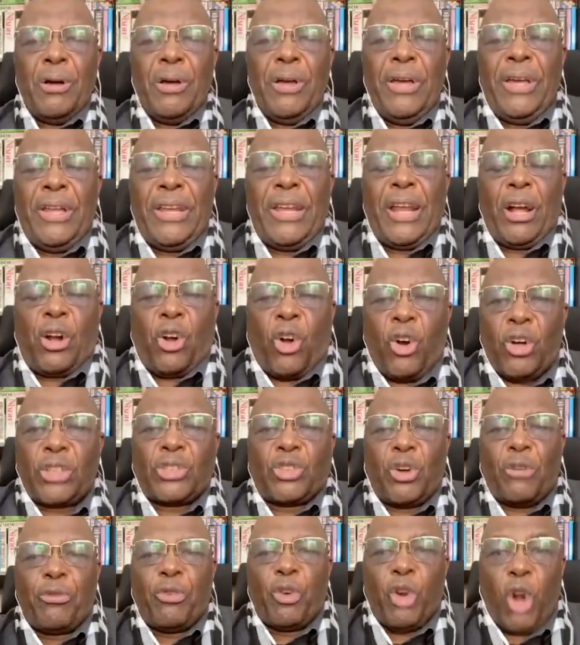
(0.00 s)
in the court
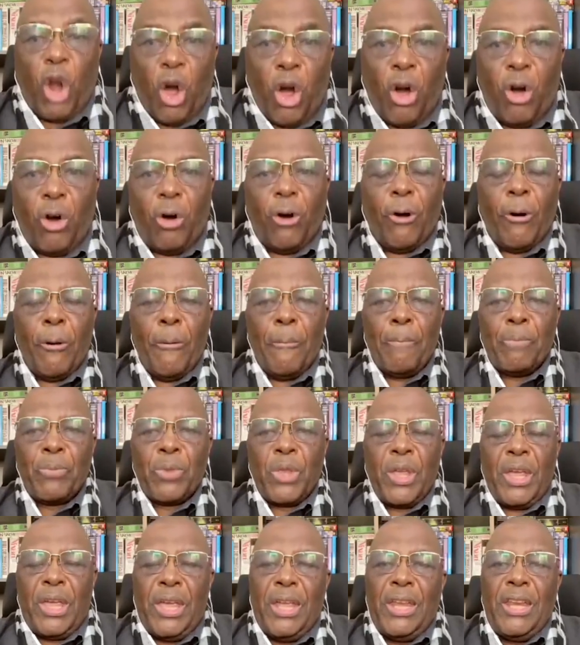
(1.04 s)
of law
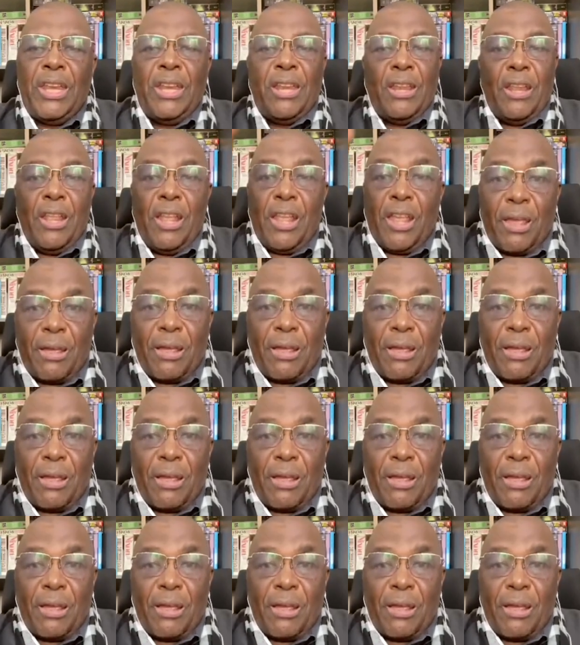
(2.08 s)
in